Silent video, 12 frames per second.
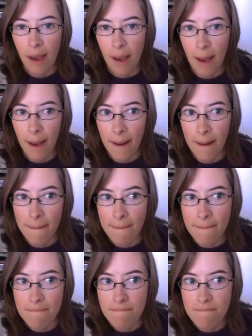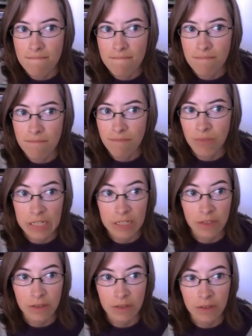Um,
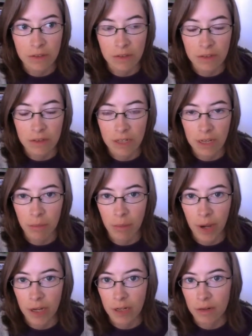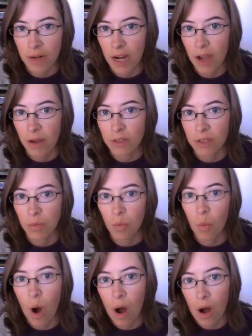Places to like bike around and
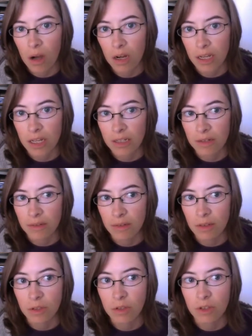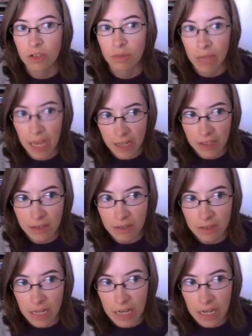walk, and there's space